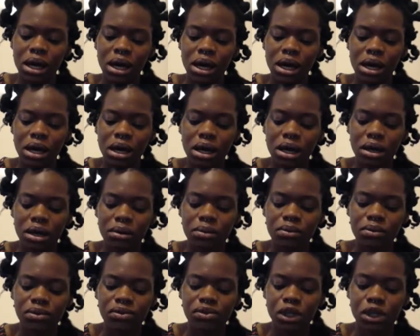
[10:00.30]

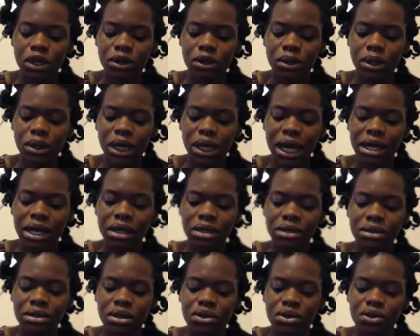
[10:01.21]
Um, so,
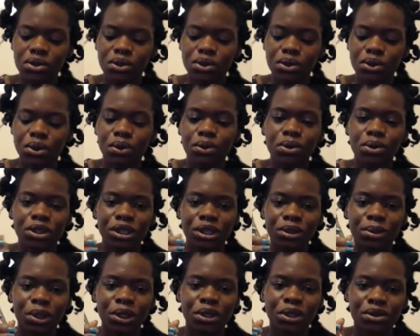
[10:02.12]
and you also
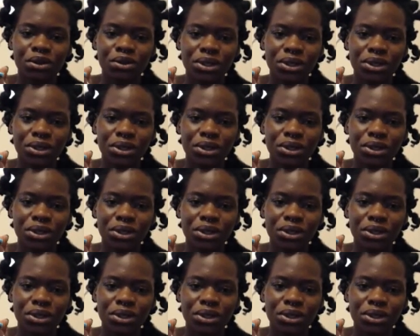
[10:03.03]
want to use